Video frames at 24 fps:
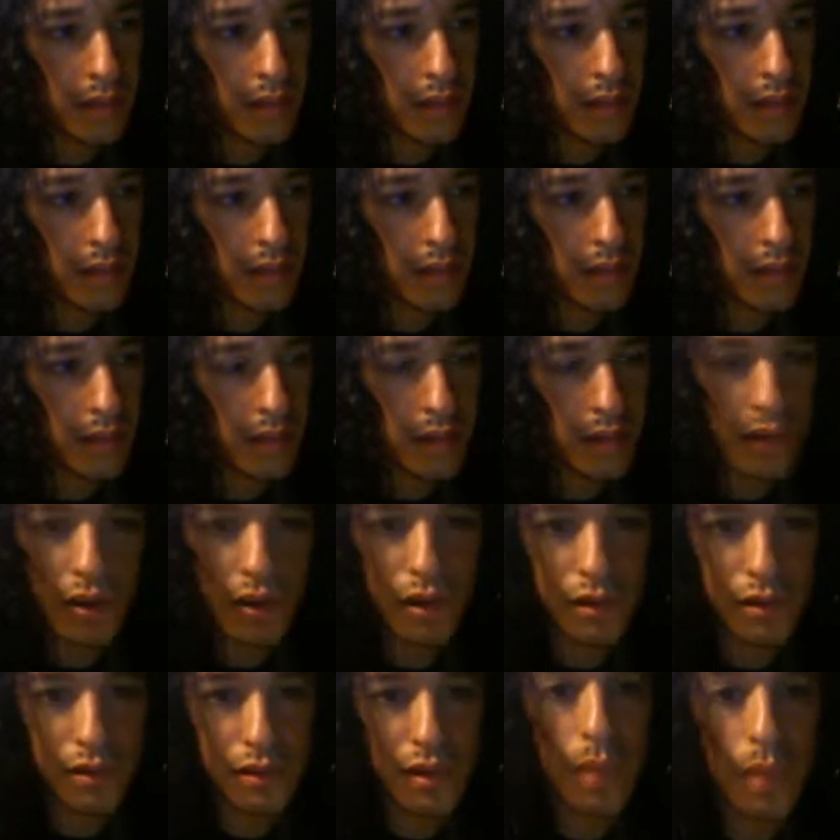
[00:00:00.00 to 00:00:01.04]
in
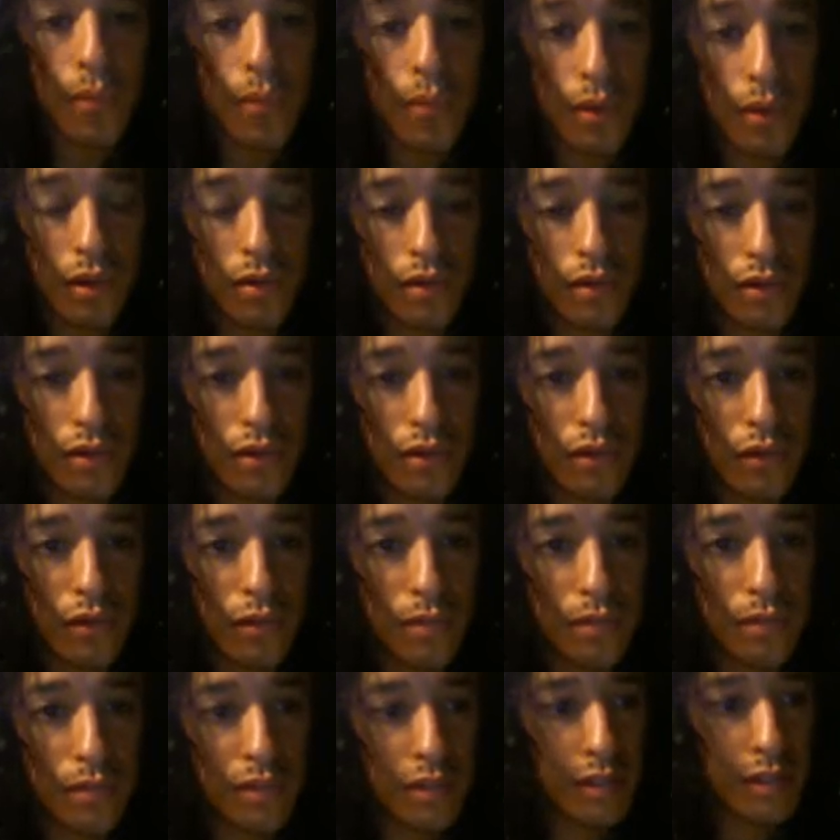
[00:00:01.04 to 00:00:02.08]
contemporary
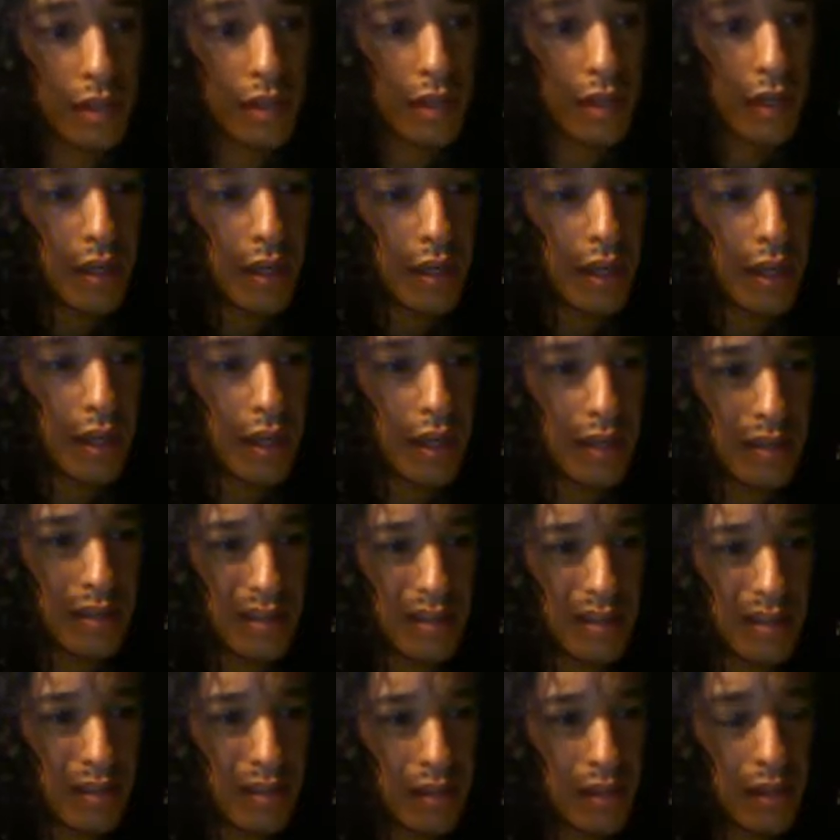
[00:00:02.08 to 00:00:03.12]
terms and not
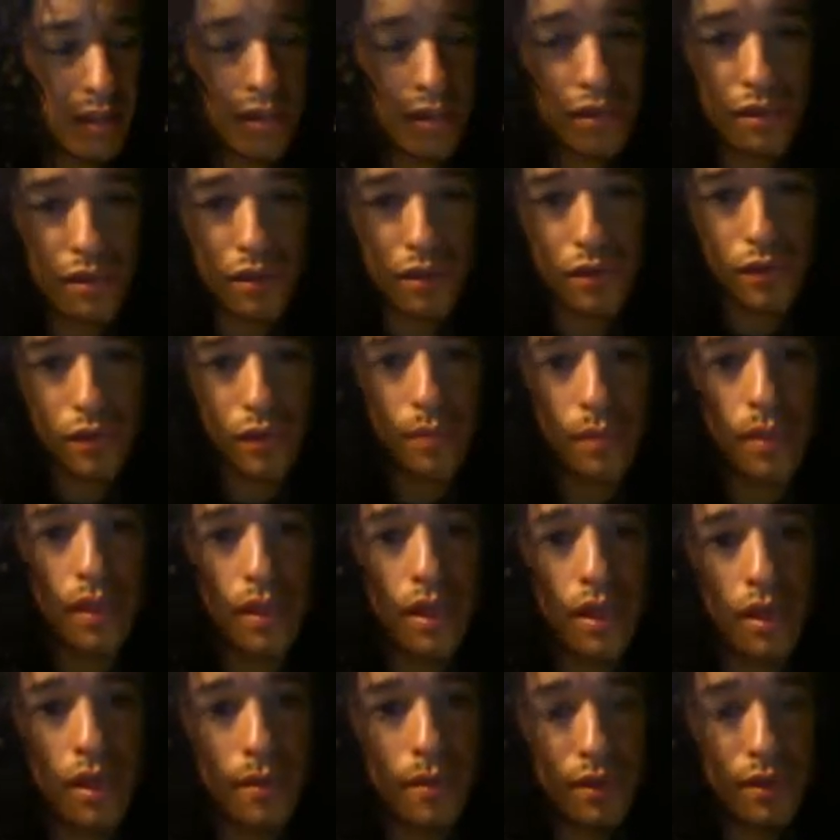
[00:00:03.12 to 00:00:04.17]
necessarily
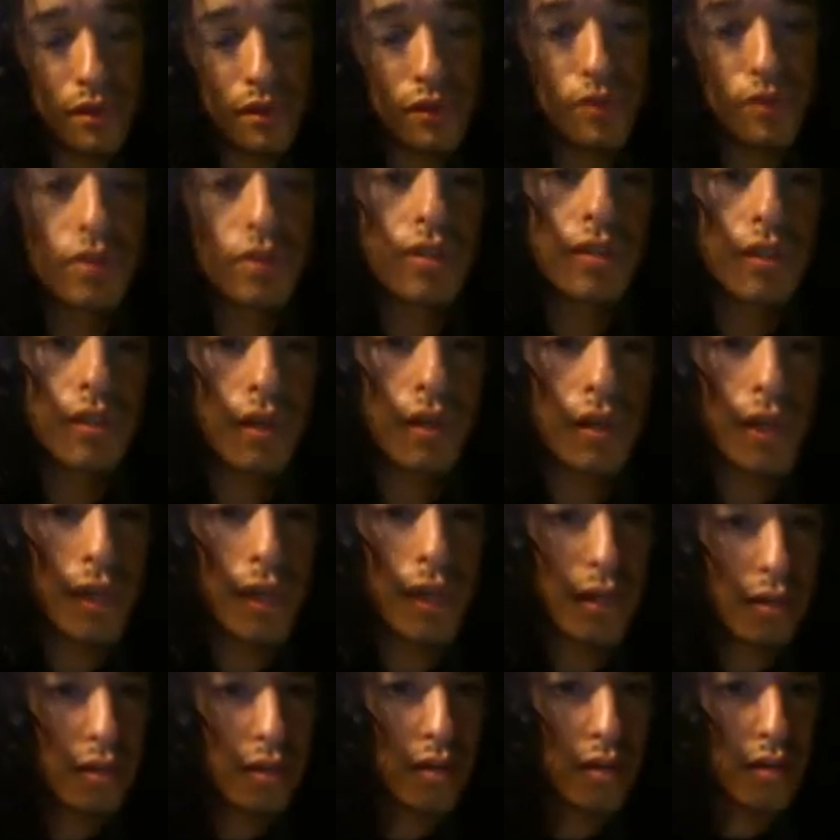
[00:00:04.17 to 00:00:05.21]
becoming too stuck
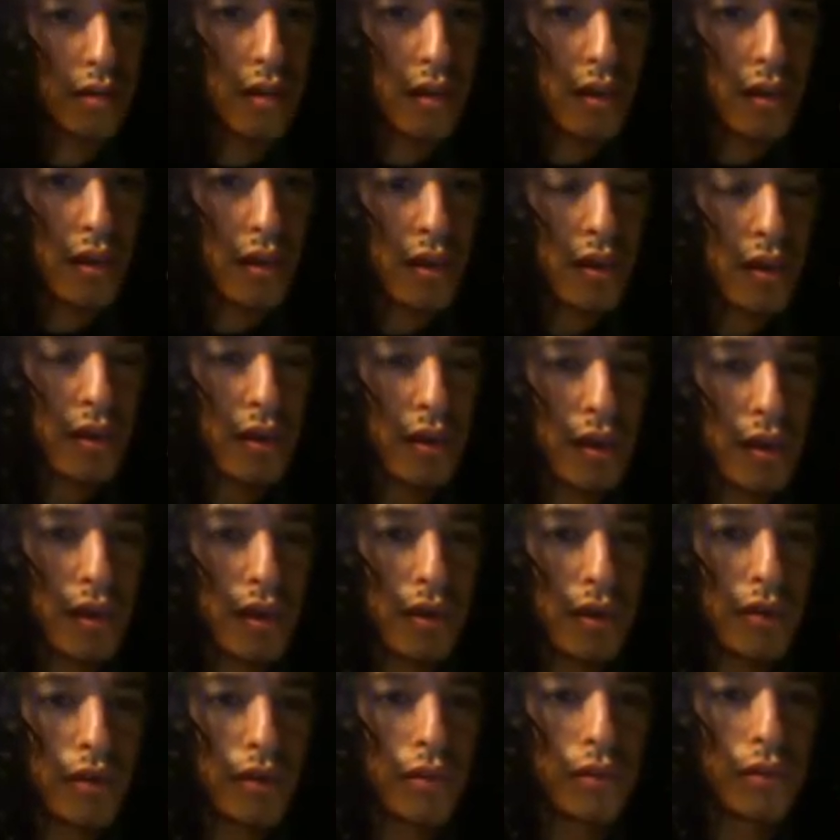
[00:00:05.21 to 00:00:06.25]
in
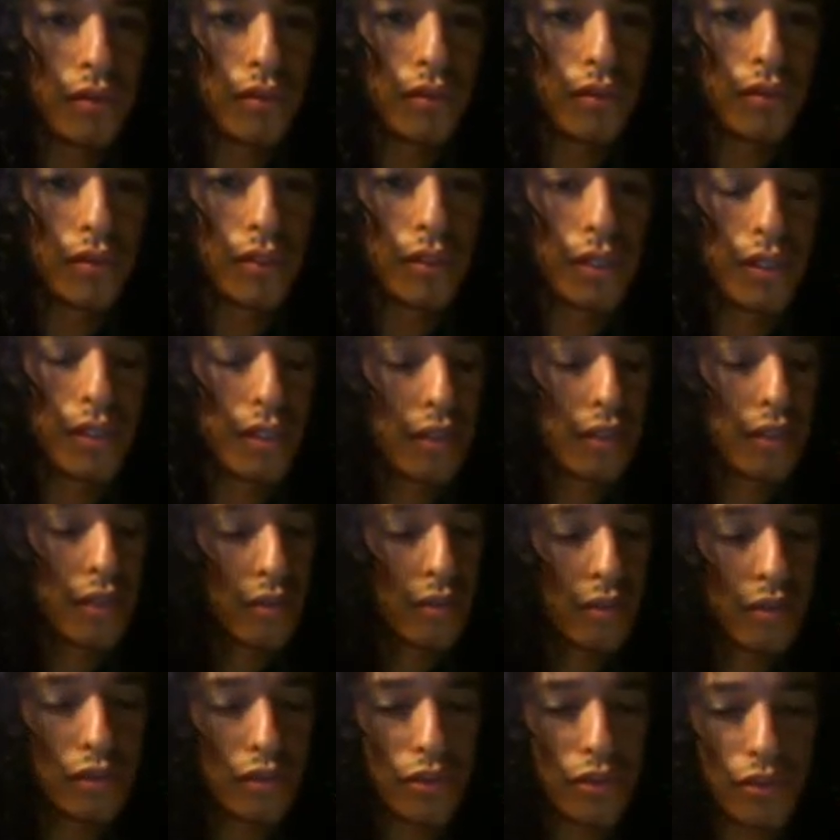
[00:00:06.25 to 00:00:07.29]
old uh,
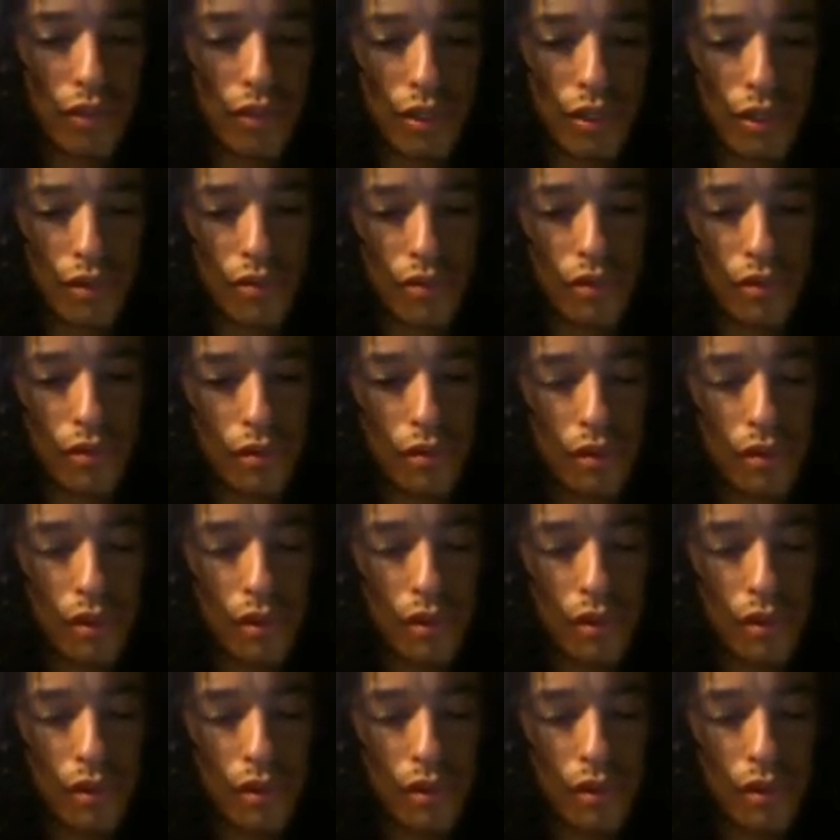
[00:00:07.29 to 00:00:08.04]
older traditional